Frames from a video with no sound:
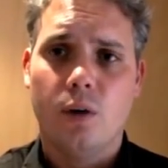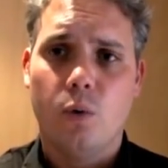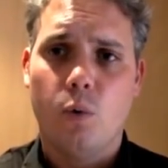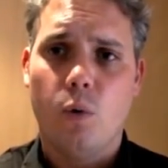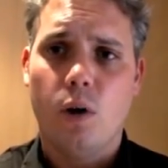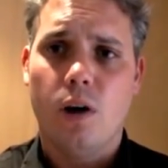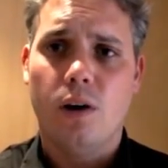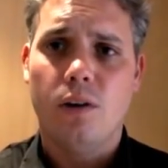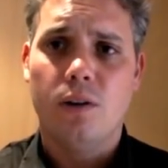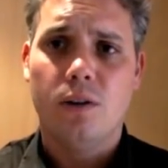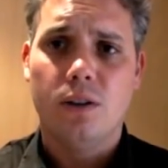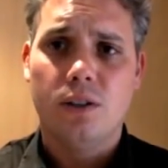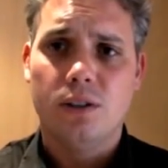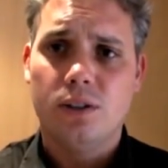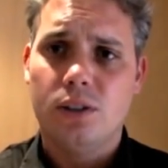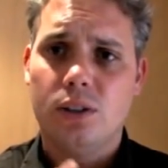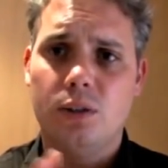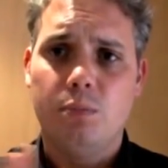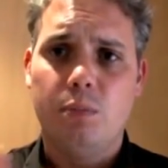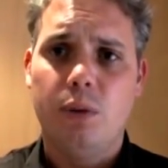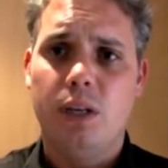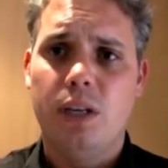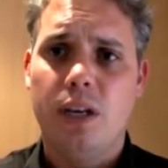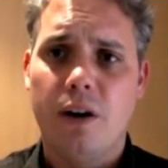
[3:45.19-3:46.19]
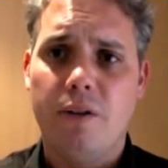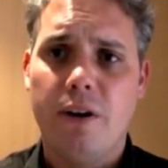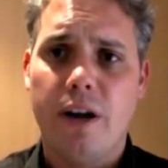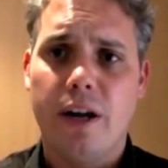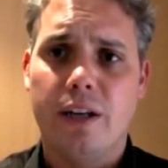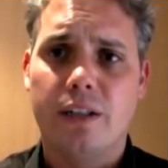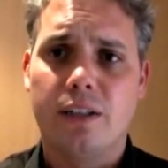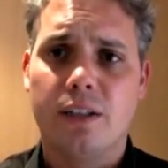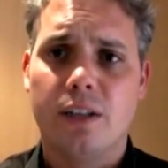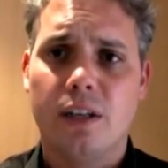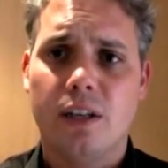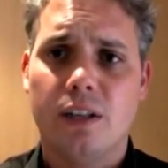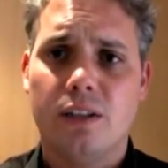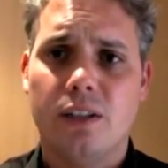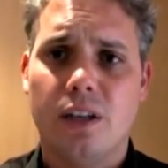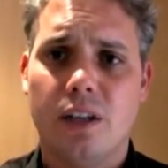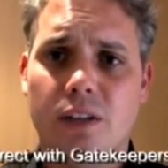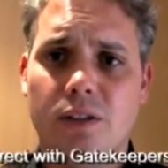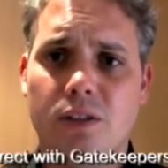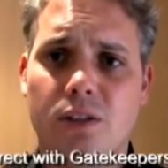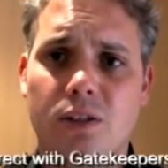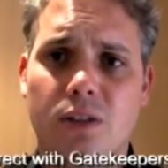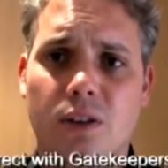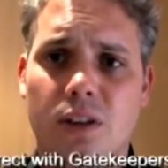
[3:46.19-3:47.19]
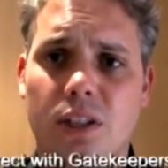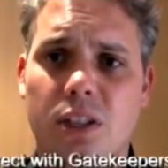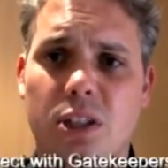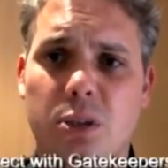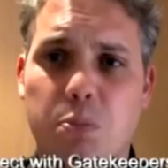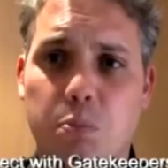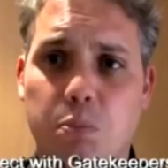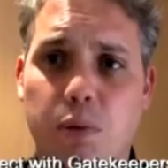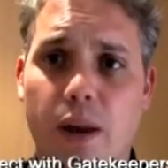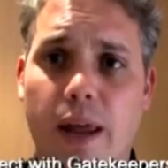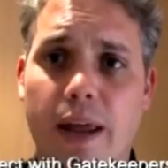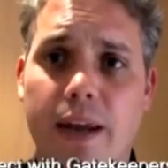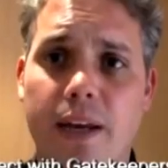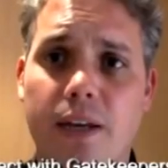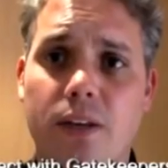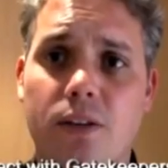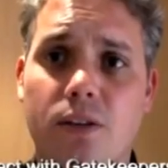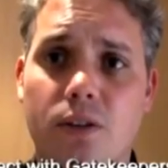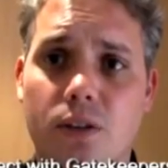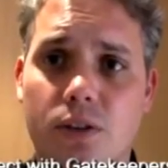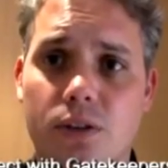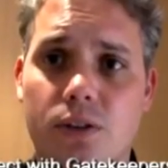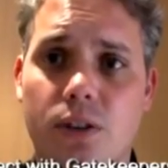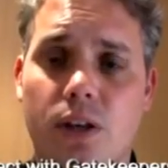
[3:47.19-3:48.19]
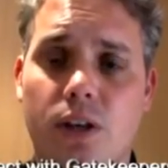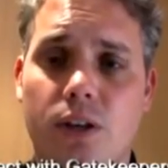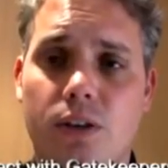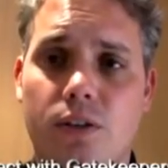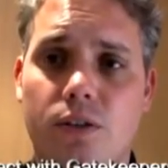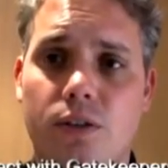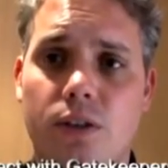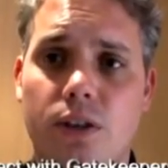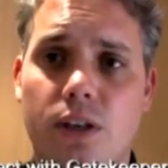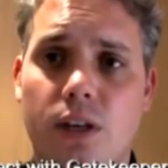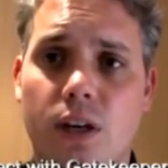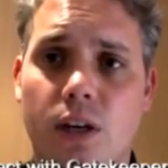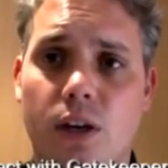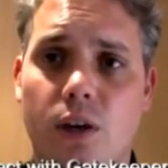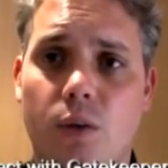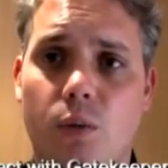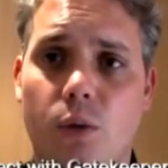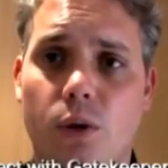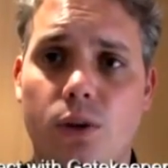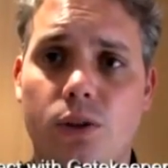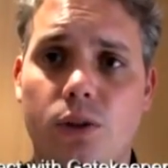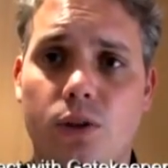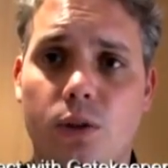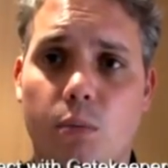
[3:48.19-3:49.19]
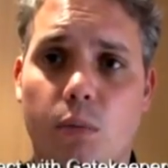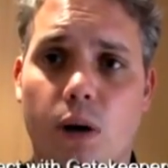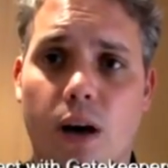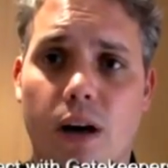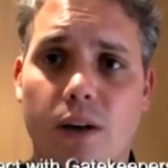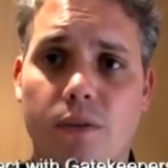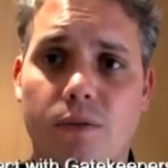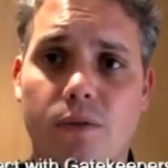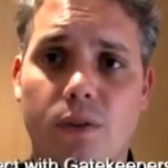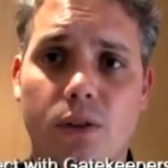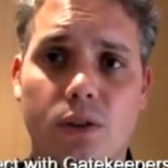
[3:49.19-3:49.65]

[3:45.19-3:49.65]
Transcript: Well, just be direct. Don't start explaining to the secretary what you're about.